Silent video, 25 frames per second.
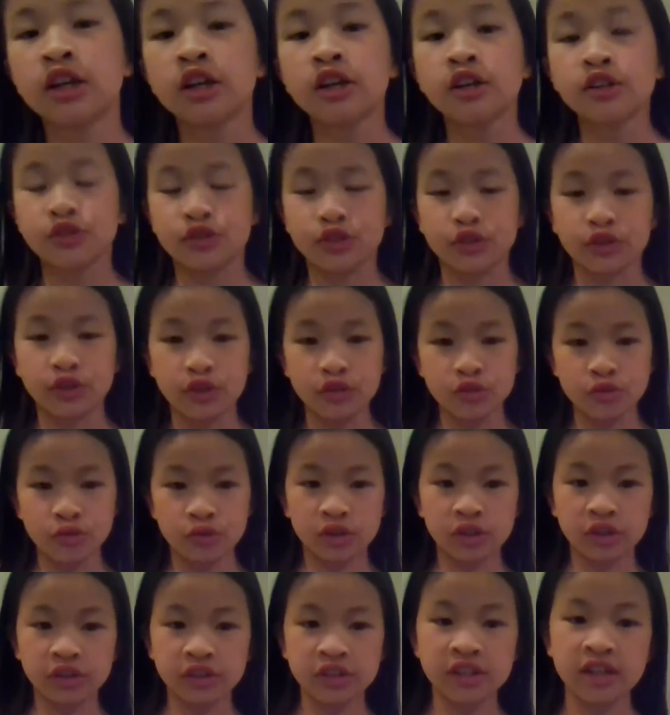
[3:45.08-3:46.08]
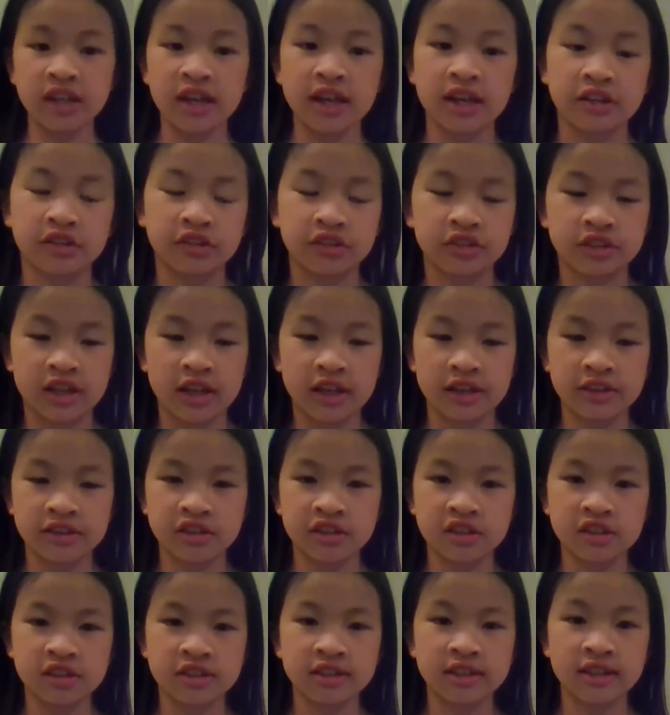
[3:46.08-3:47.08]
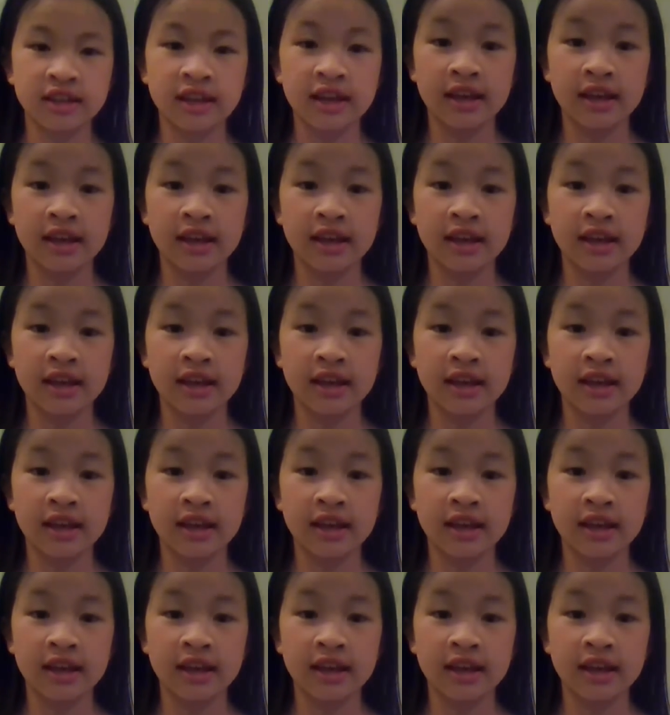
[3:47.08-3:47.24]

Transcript: so those were all the exercises,